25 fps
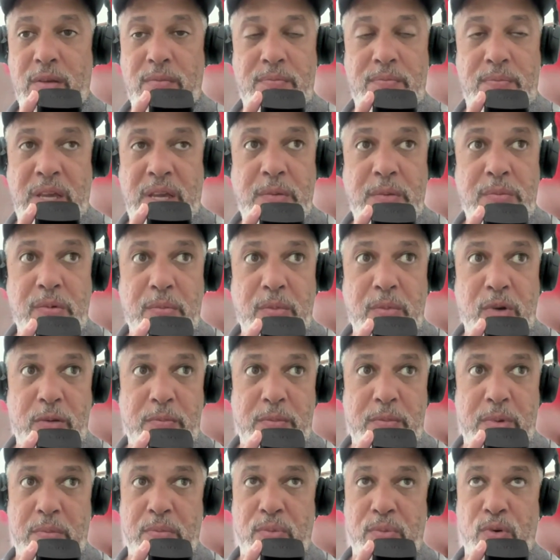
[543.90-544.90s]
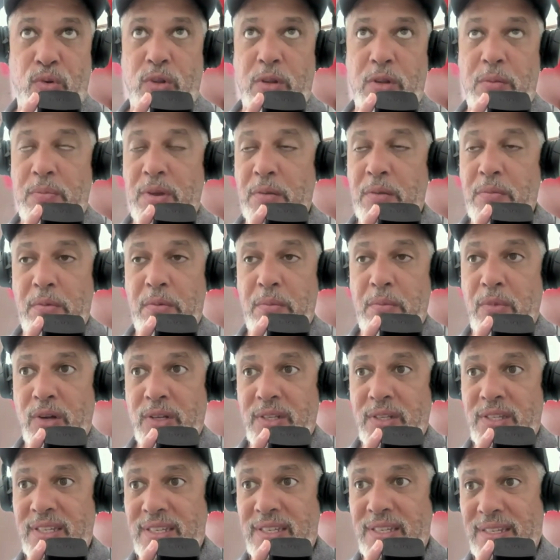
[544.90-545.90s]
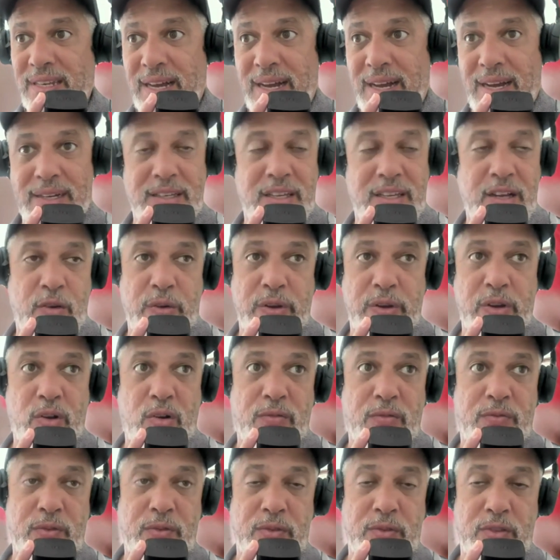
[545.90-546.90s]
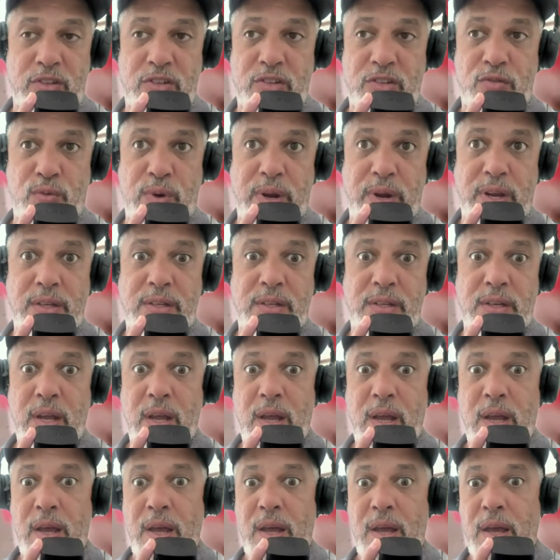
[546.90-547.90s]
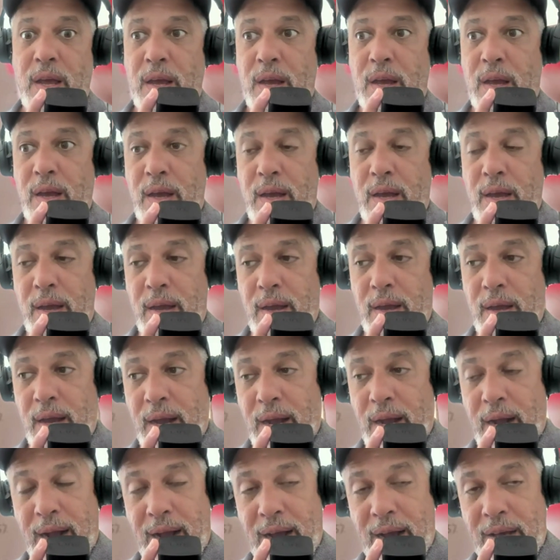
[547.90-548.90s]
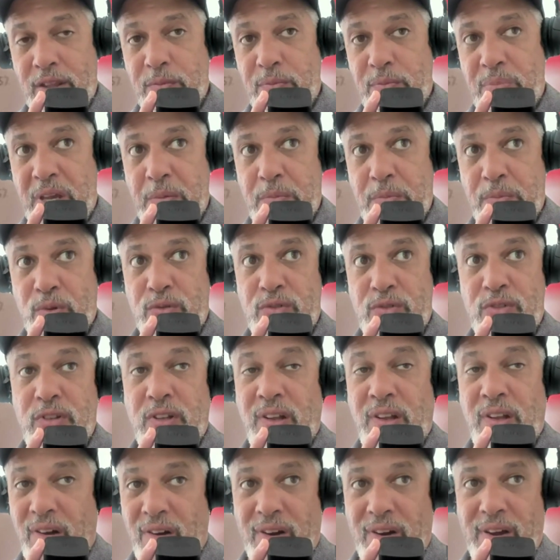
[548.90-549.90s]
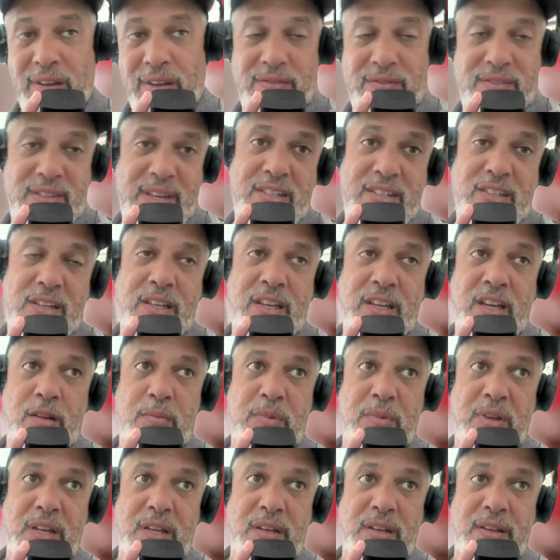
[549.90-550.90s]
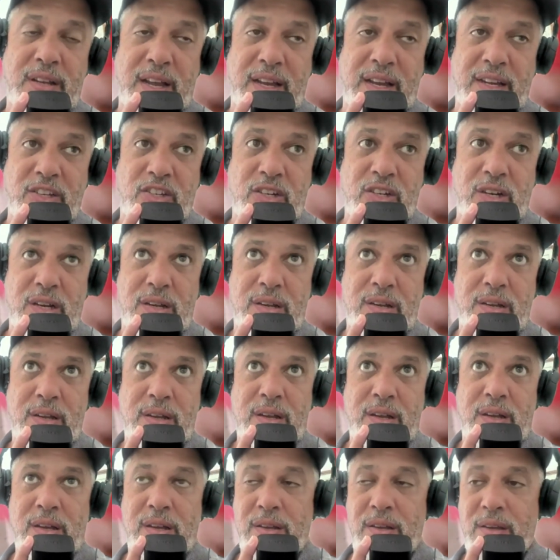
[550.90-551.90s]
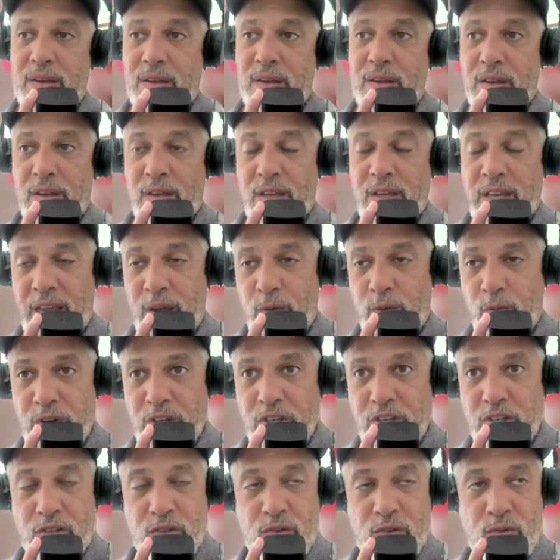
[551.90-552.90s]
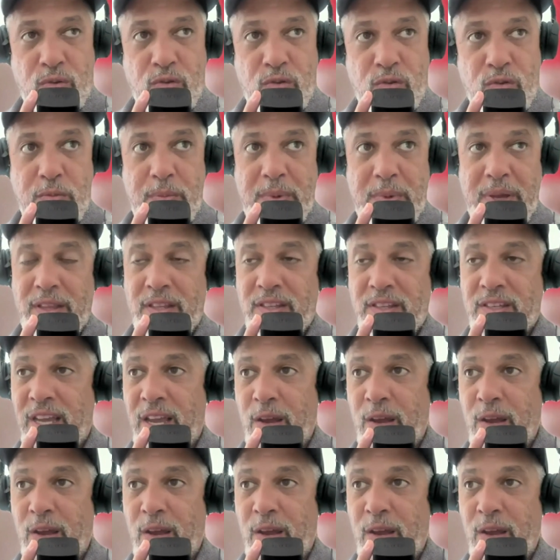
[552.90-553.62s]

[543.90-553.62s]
People might be brawling. People might start going off on the street. Are other people's lives actually going to be in danger? Can we just talk about this?